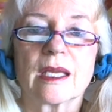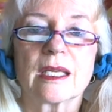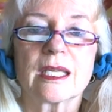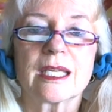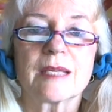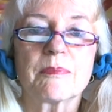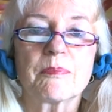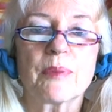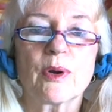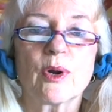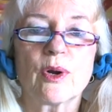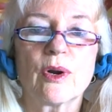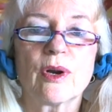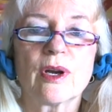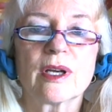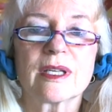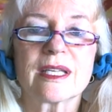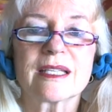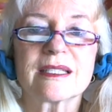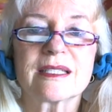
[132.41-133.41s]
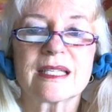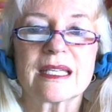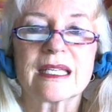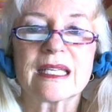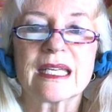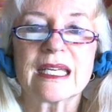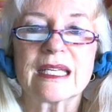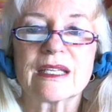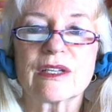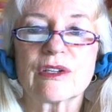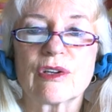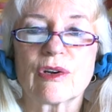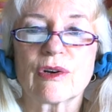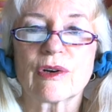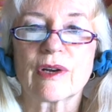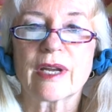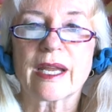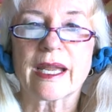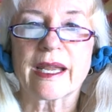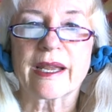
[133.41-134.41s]
He purred as he kneaded
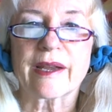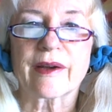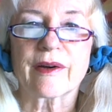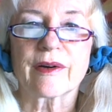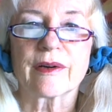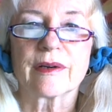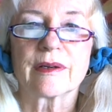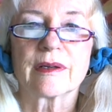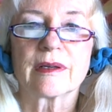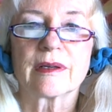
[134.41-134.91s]
her hair.